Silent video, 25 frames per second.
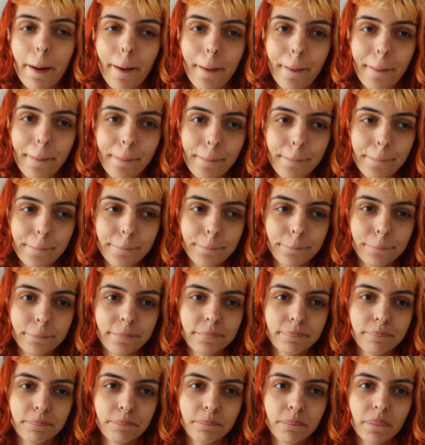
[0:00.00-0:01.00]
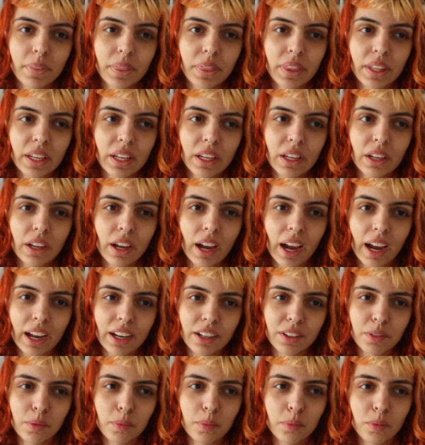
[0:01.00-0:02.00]

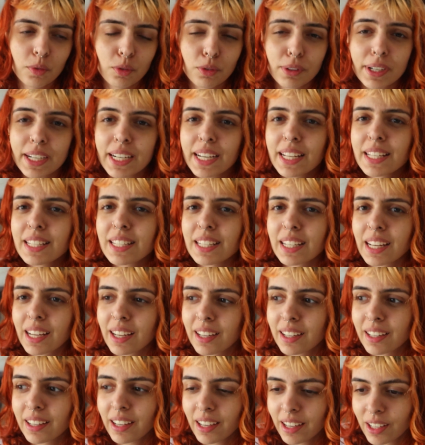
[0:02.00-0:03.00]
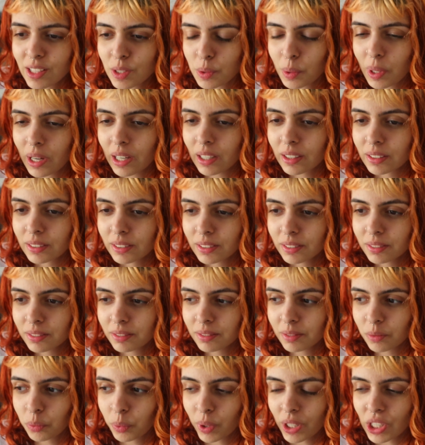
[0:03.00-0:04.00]
and realistic as well,
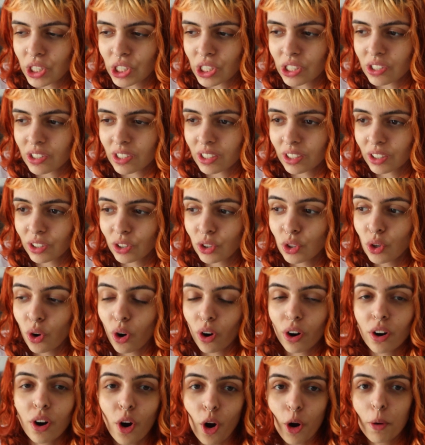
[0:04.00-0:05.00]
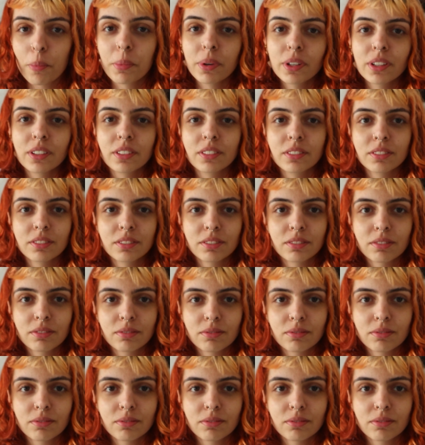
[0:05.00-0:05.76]
which is not a common